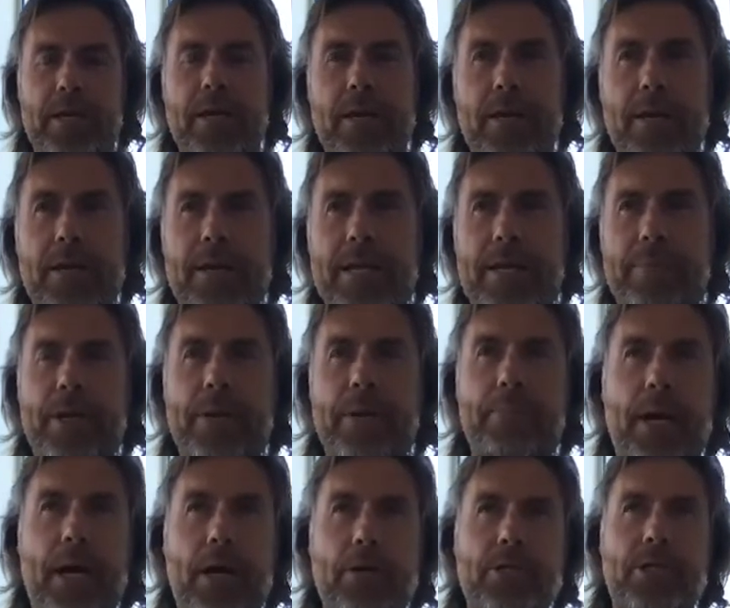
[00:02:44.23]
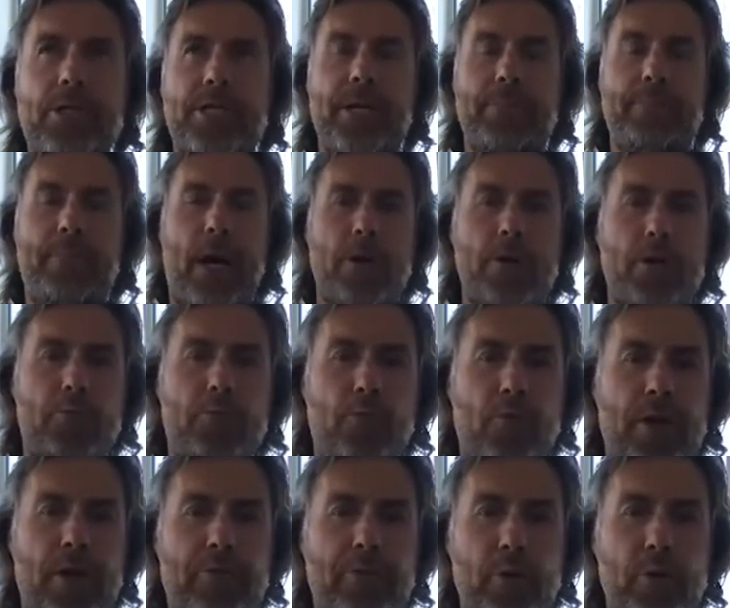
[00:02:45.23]
a little bit about the amount of
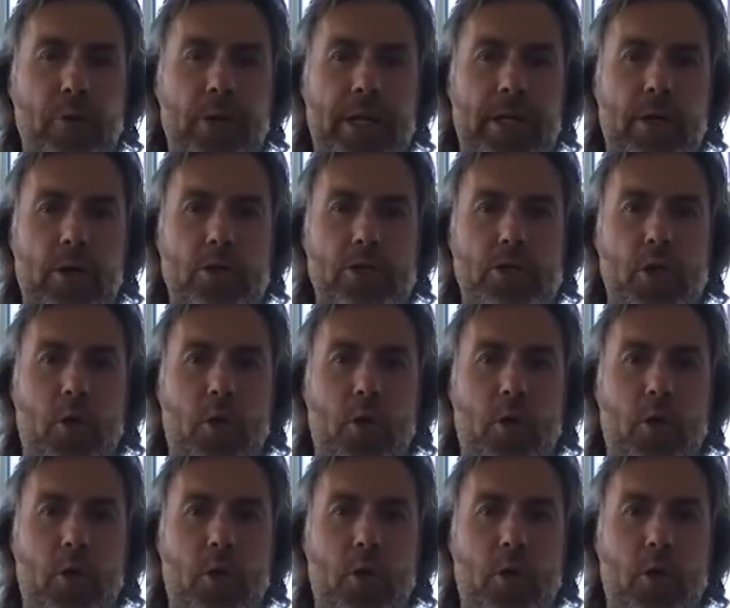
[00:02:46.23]
revenue that goes